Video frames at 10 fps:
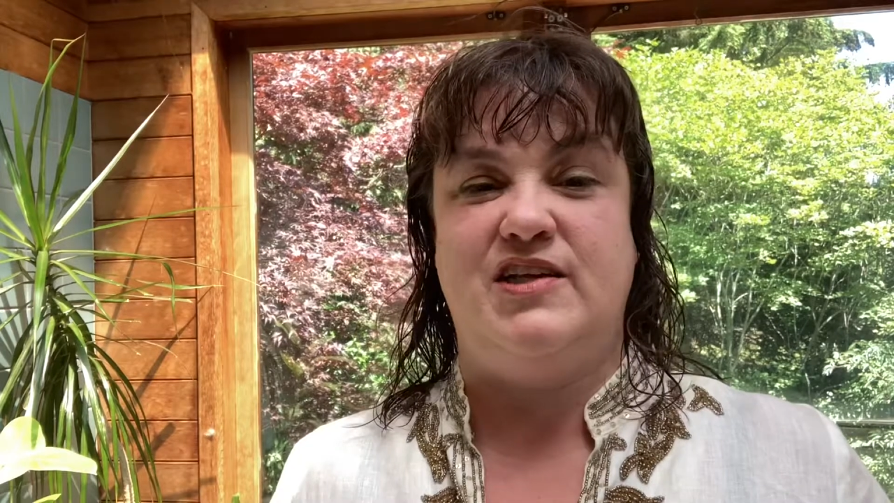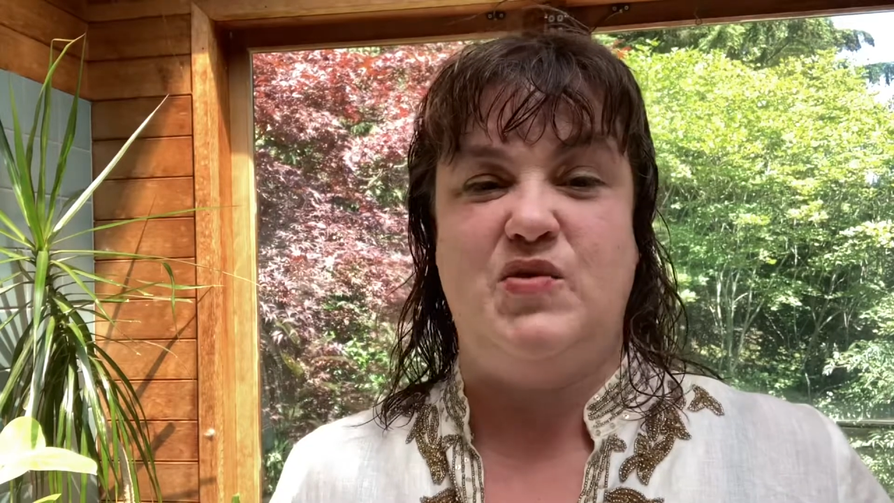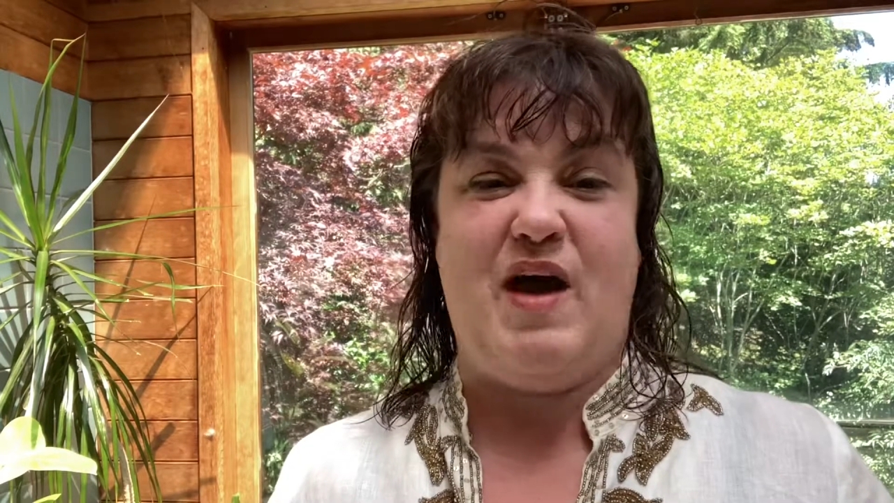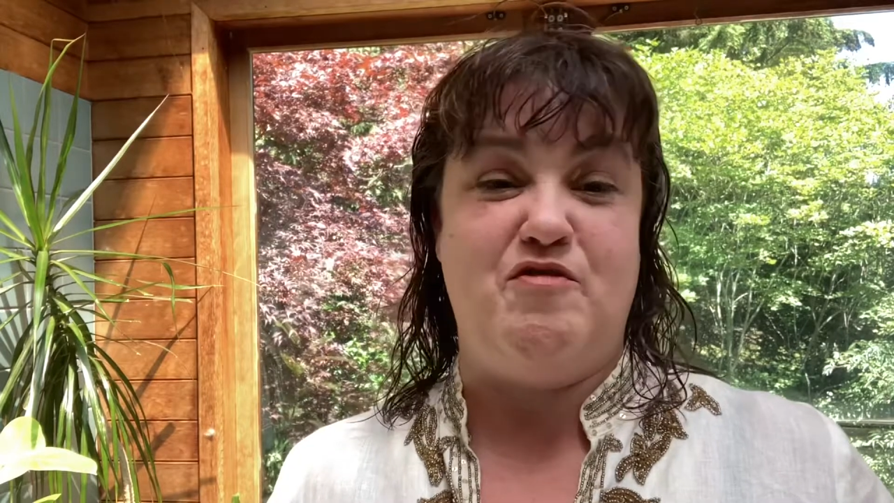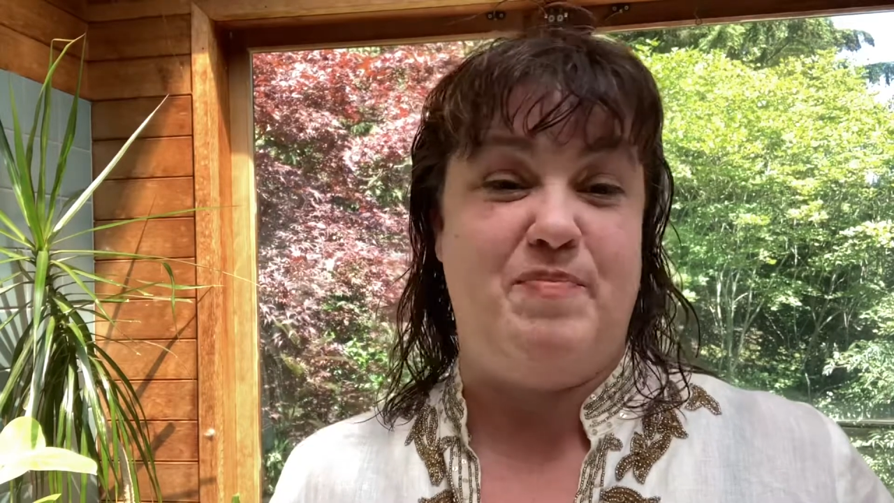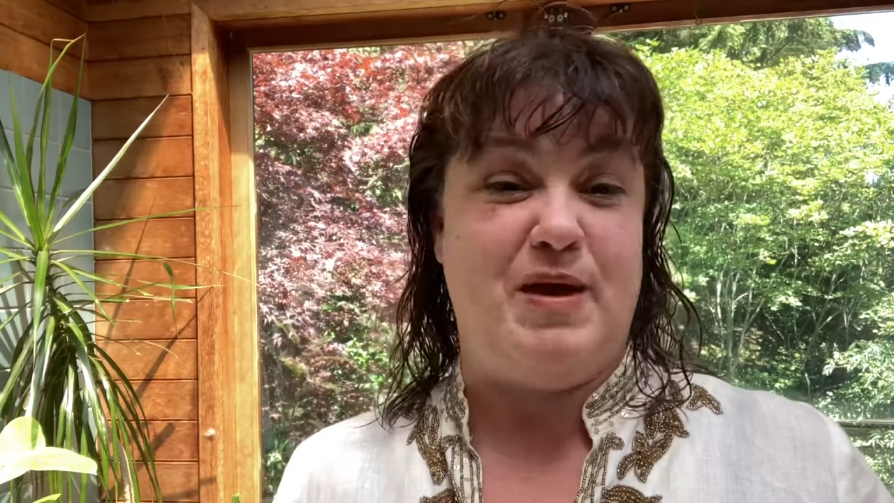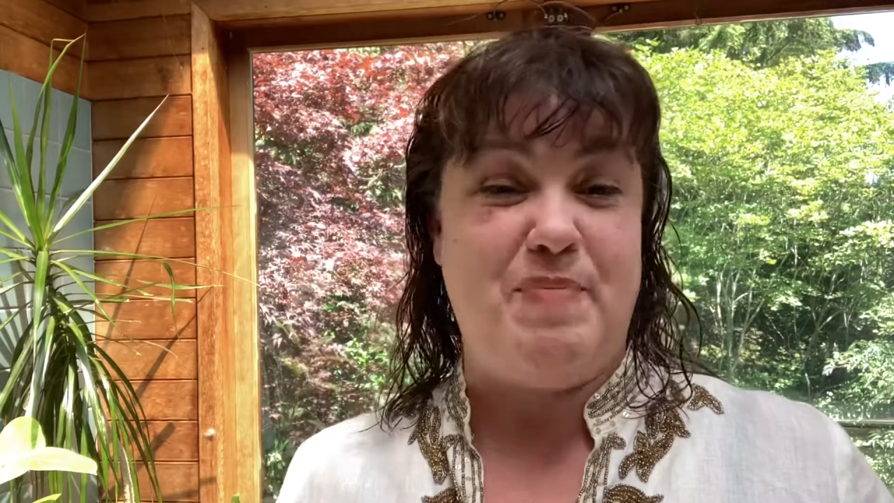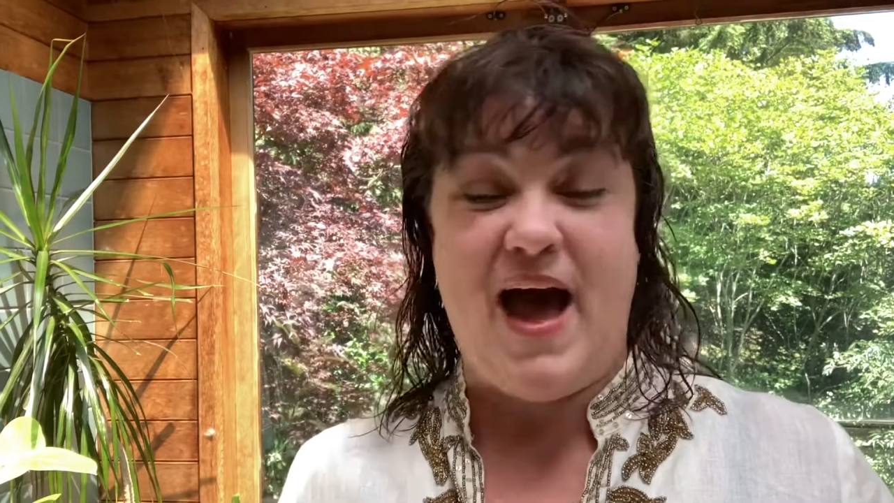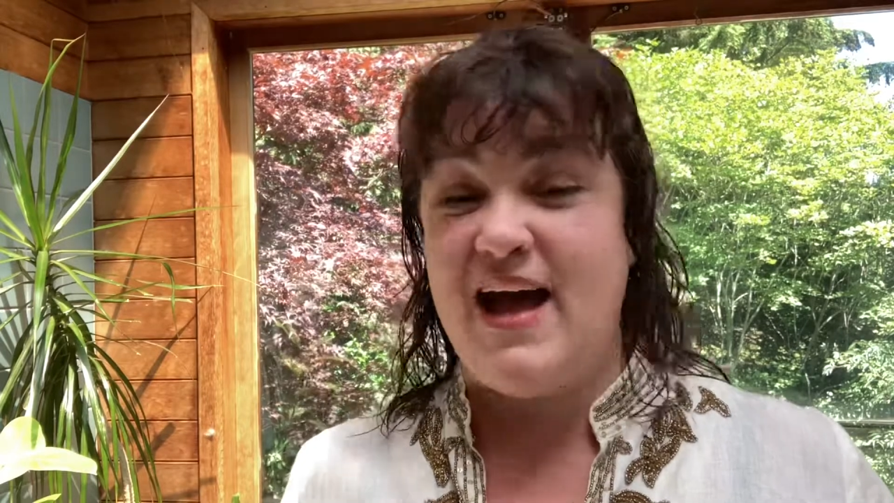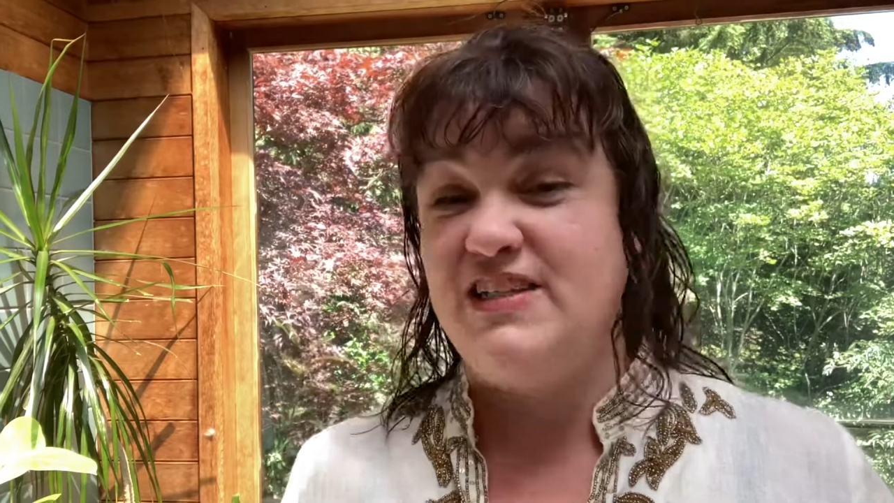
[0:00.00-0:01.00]
you have a big
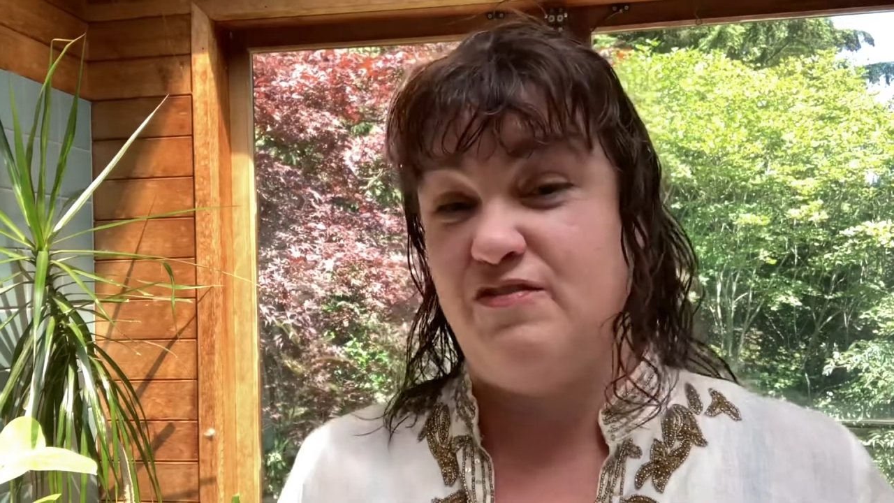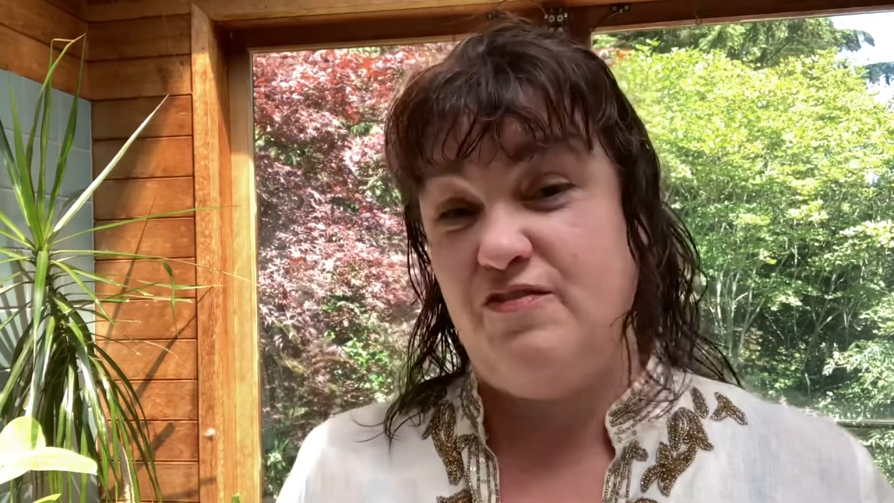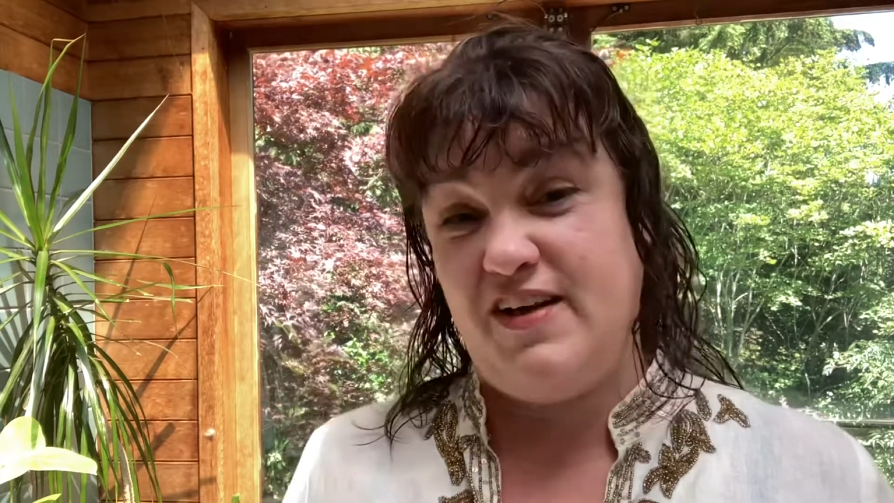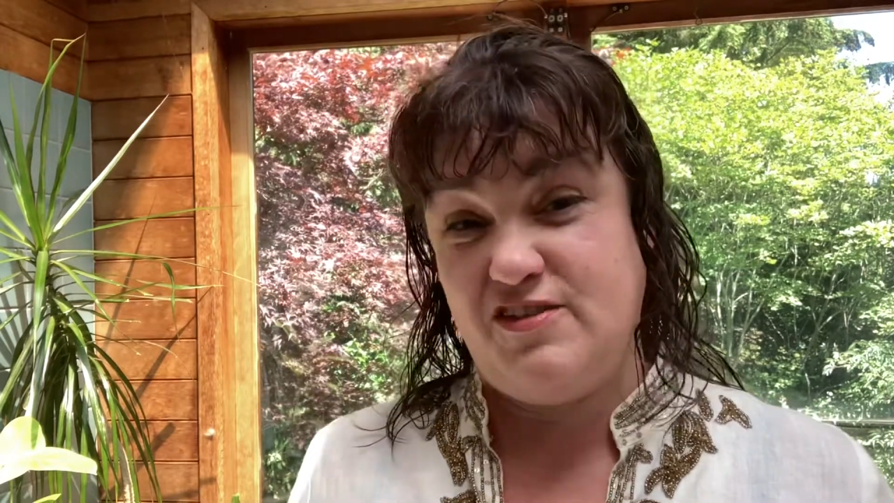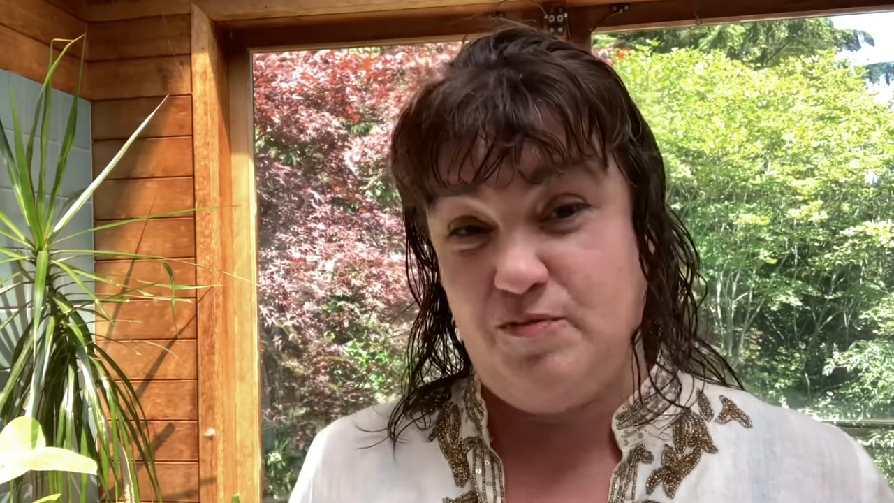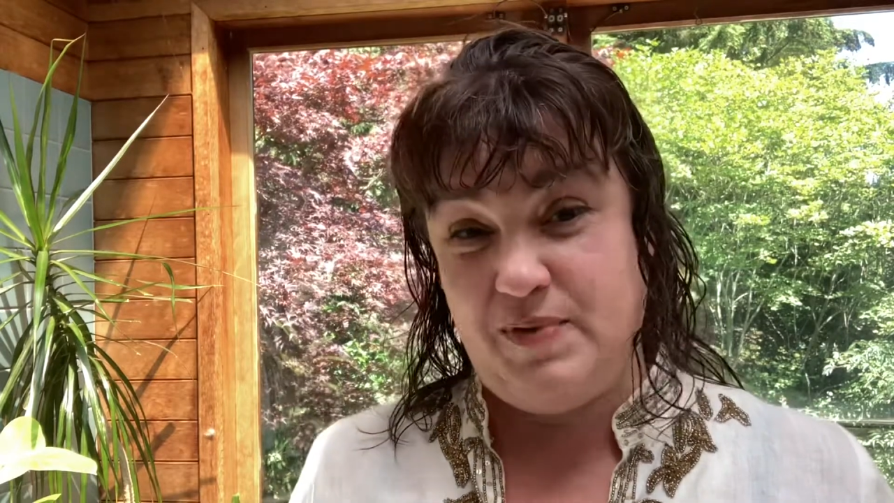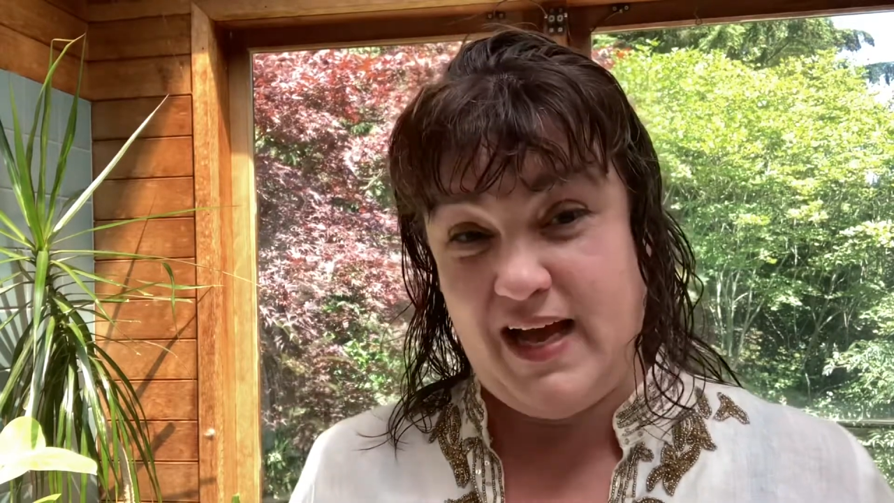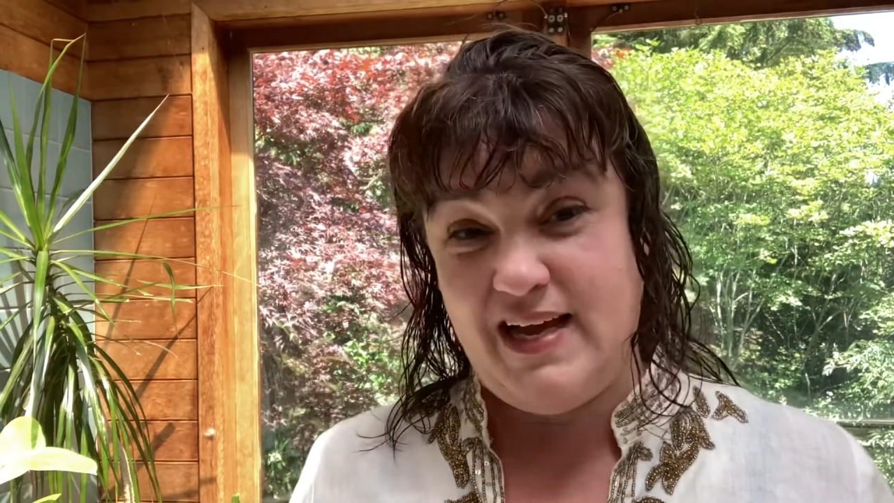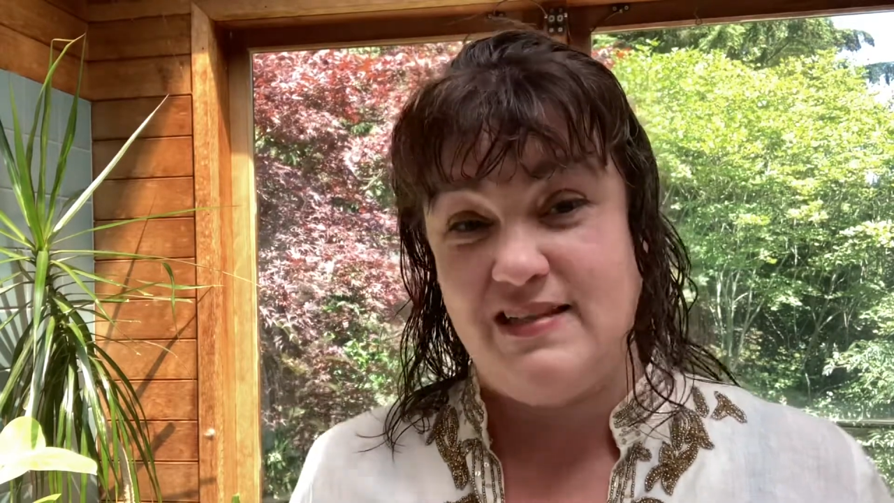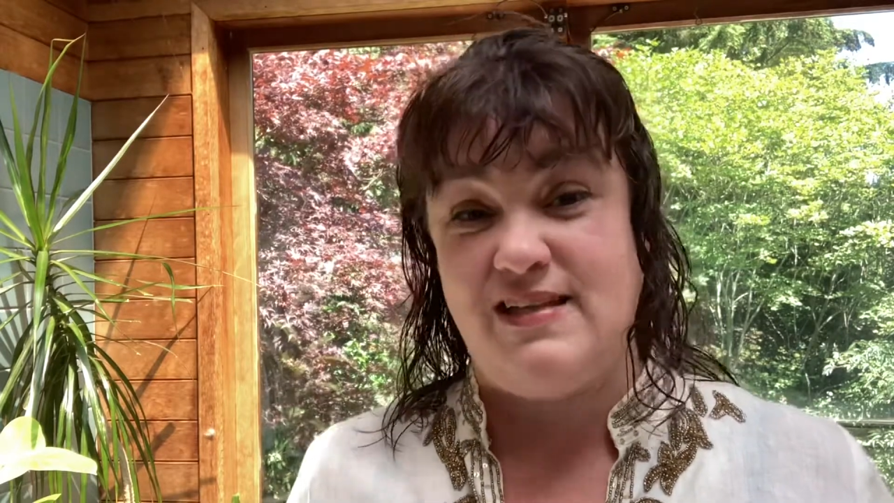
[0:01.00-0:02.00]
patch of invasive
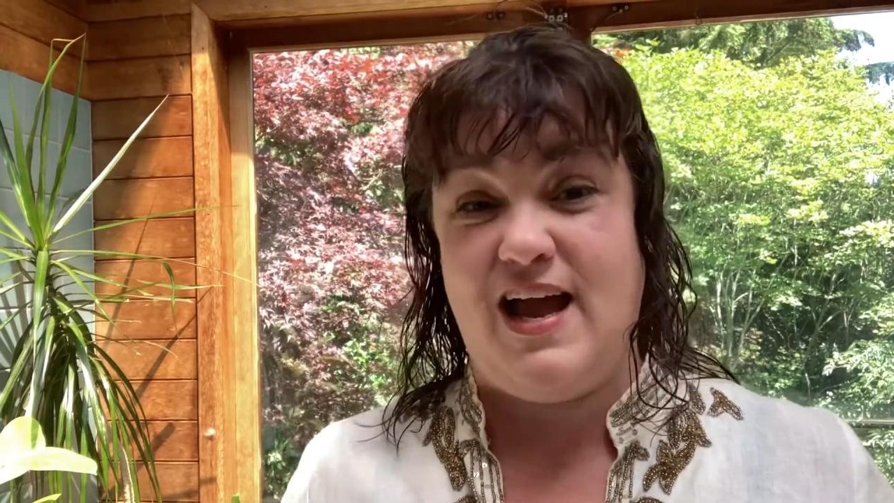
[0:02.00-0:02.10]
plants